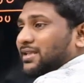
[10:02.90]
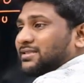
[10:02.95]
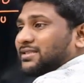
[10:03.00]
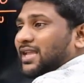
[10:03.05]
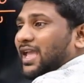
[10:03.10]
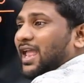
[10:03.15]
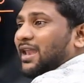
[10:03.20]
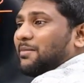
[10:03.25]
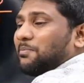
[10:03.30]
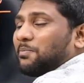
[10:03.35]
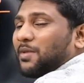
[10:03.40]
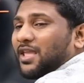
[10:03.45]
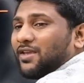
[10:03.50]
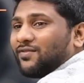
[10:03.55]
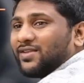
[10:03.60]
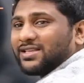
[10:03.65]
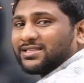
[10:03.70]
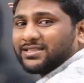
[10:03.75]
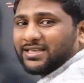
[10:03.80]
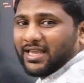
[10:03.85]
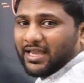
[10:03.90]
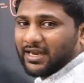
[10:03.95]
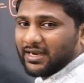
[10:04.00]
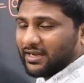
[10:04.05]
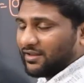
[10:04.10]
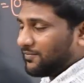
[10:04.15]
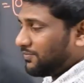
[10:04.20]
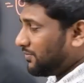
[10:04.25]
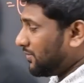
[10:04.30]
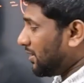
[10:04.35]
means NPV is negative.
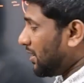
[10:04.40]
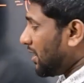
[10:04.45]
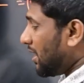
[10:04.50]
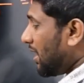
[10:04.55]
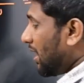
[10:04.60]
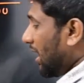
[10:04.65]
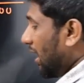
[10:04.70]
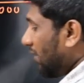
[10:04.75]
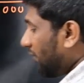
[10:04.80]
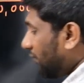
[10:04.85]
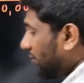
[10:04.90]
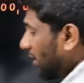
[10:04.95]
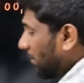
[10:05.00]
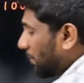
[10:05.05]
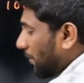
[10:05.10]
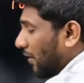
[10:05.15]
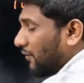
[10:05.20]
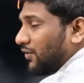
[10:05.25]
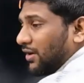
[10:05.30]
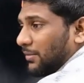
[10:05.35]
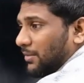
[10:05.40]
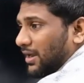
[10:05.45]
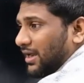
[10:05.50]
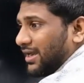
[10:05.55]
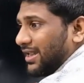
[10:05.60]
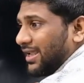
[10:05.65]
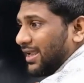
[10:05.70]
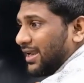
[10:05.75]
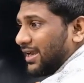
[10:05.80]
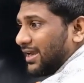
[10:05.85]
If the
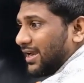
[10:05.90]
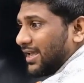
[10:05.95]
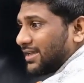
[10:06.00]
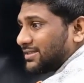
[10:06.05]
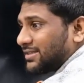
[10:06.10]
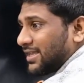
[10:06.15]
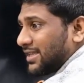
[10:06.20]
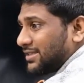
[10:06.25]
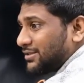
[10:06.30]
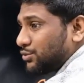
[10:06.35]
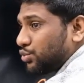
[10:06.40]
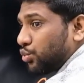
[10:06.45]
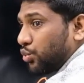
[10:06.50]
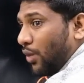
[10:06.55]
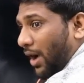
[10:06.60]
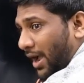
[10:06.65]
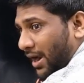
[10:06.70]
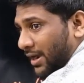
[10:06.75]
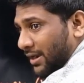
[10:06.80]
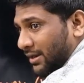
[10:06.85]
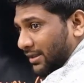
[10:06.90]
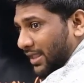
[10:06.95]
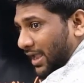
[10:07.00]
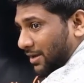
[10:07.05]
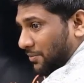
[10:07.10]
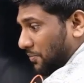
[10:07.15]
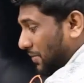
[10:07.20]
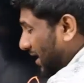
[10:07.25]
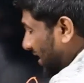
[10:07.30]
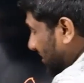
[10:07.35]
profitability index is 1, that